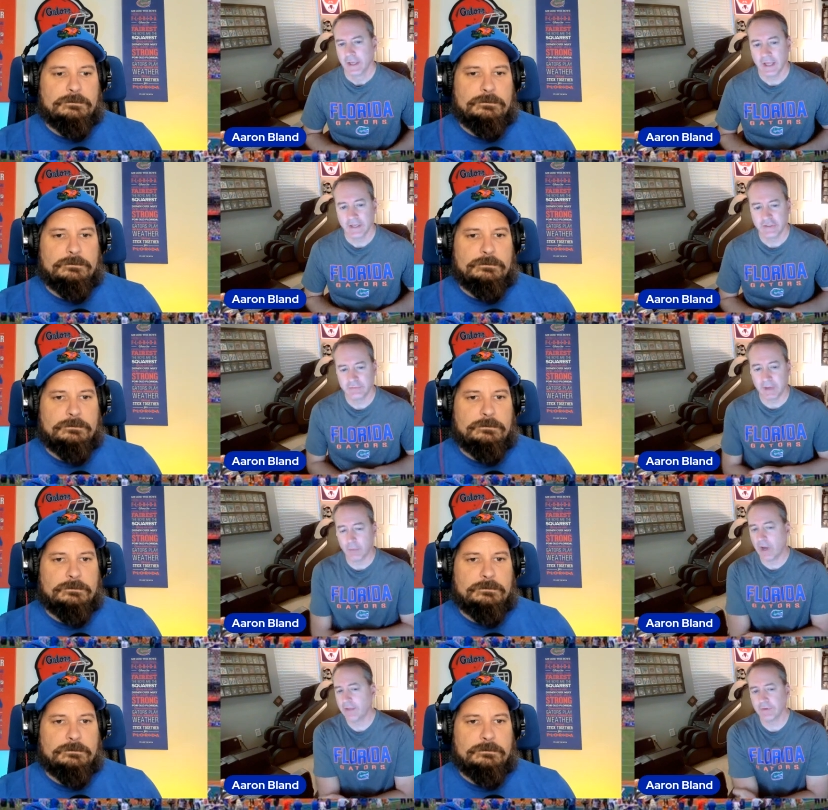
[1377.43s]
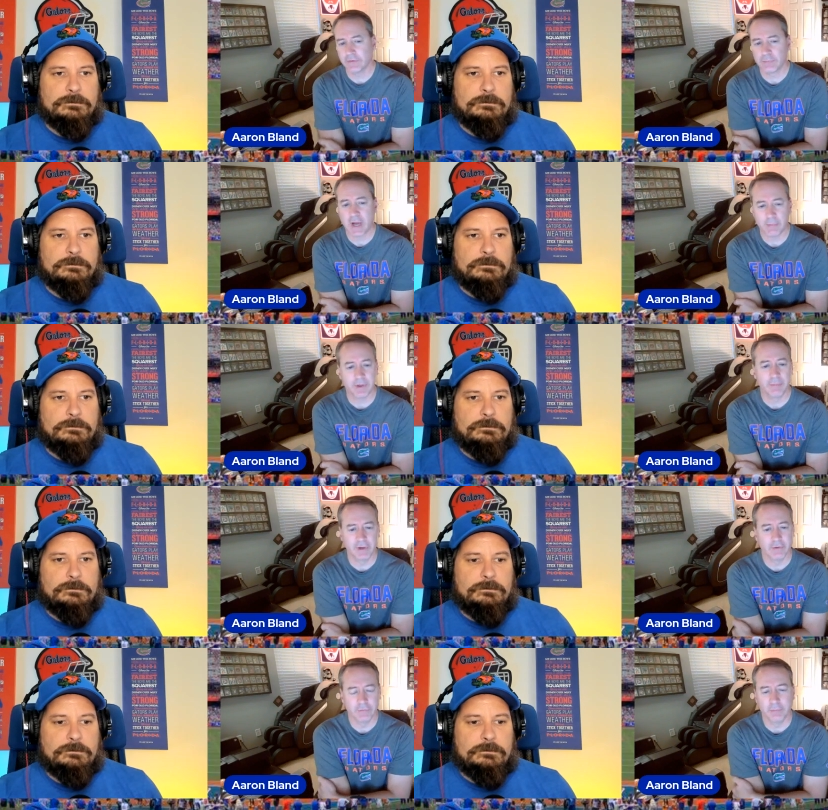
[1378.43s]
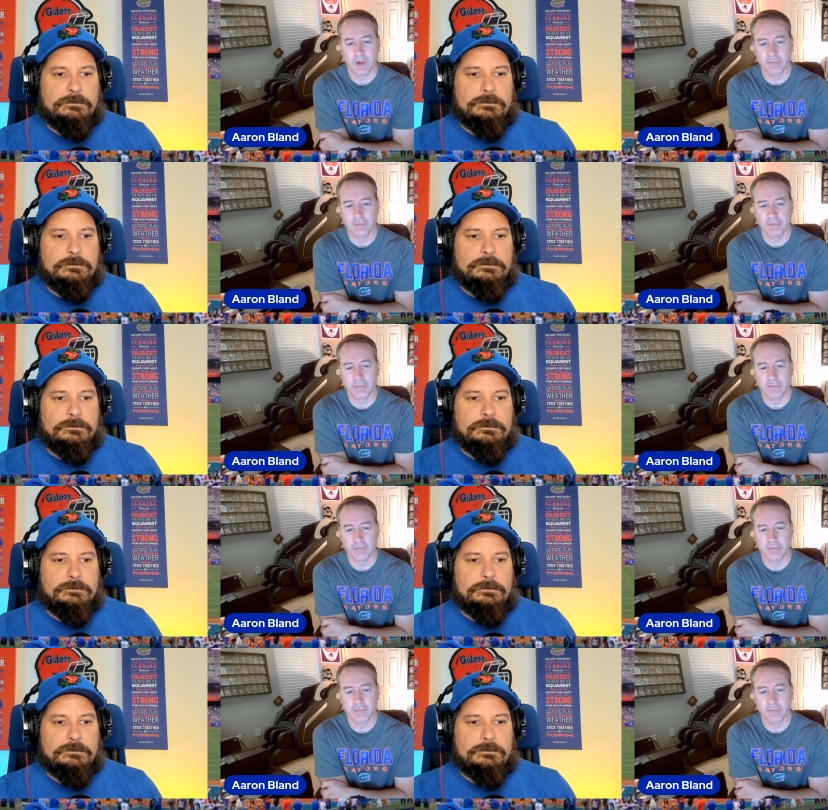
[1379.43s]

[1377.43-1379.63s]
Speaker 1: And my wife is probably a bigger football